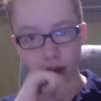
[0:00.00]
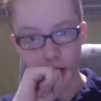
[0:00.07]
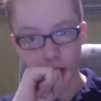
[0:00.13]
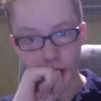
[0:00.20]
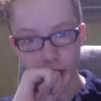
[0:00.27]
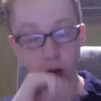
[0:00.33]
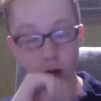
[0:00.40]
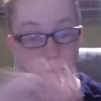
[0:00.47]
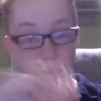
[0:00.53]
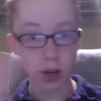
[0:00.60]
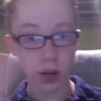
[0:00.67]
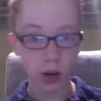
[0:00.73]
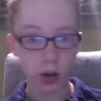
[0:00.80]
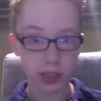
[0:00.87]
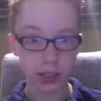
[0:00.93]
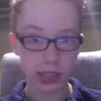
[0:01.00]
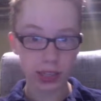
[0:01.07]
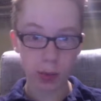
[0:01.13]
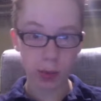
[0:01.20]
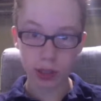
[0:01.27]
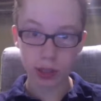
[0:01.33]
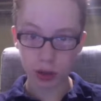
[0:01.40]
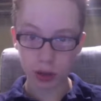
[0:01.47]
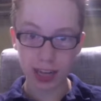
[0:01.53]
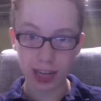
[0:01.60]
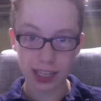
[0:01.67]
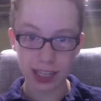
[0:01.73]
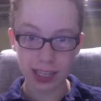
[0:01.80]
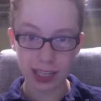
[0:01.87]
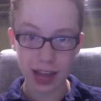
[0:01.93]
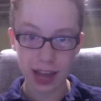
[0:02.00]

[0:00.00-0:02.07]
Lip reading: hopefully it works this time. We tried this last